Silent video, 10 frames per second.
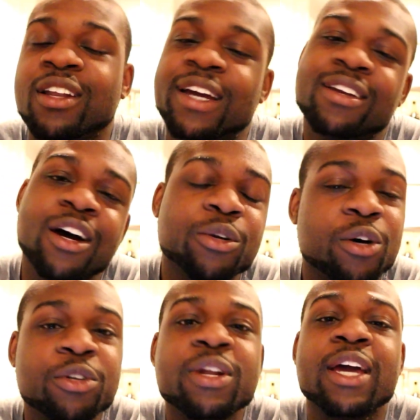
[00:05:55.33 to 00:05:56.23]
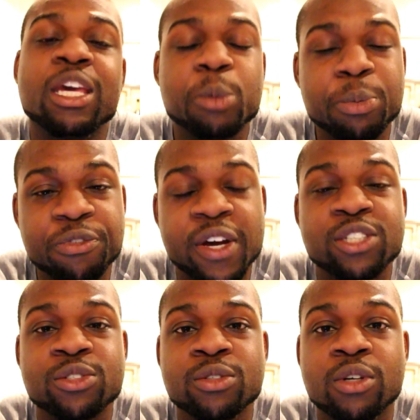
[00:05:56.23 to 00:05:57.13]
Like, no, don't do that. Keep it
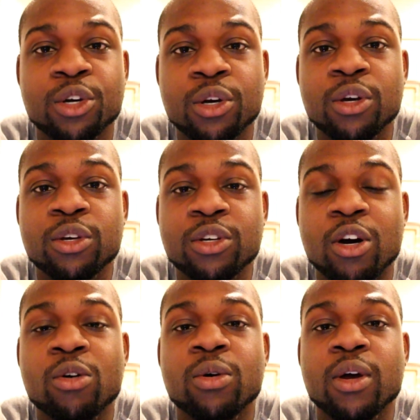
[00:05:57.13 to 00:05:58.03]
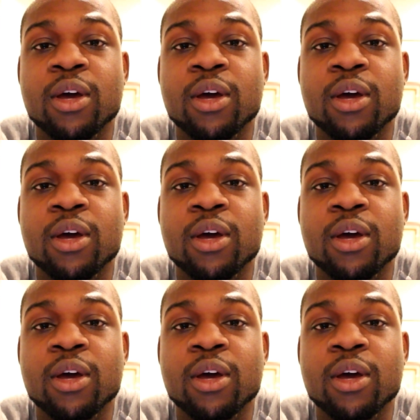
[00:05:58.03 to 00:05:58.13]
professional, you know.